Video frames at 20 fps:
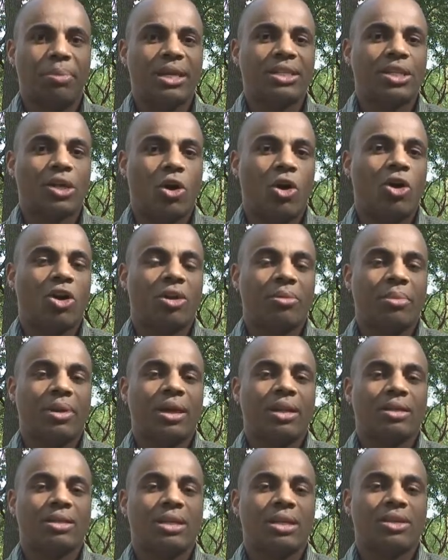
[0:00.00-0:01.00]
basic
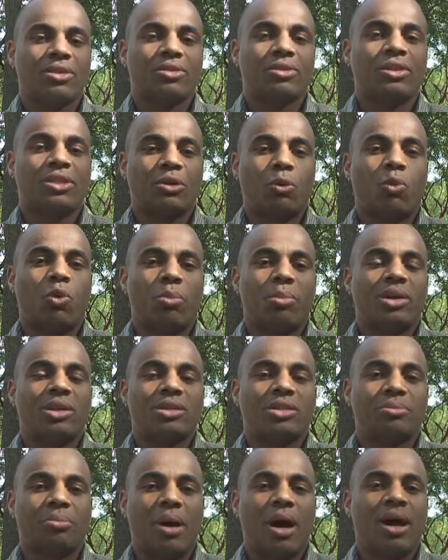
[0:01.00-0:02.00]
argument is it's a
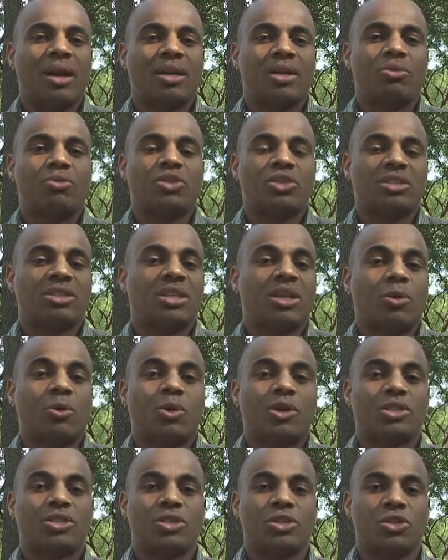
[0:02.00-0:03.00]
woman's body, we shouldn't tell
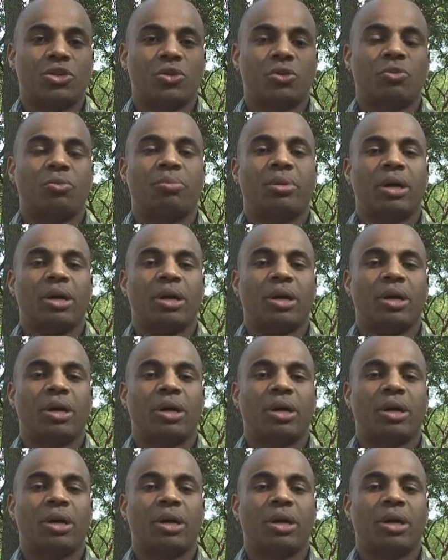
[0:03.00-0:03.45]
what to do.